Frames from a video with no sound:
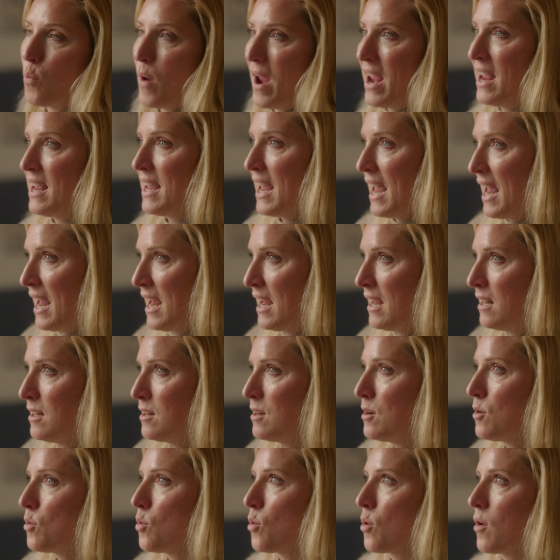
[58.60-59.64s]
weight
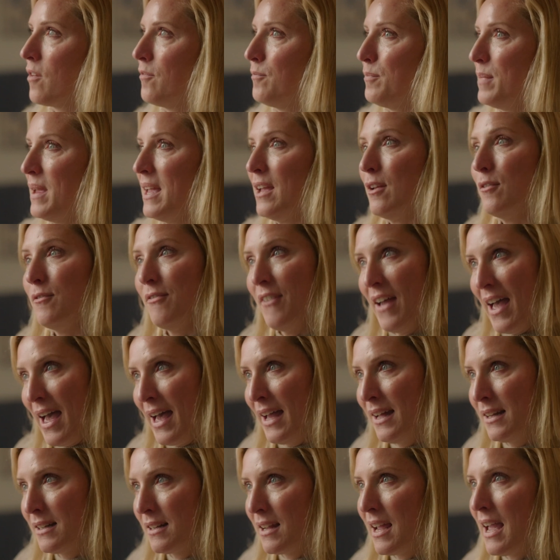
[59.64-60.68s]
gain or of being
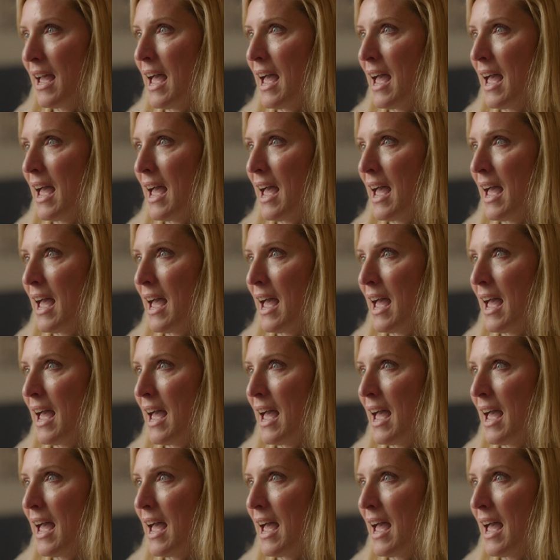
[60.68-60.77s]
fat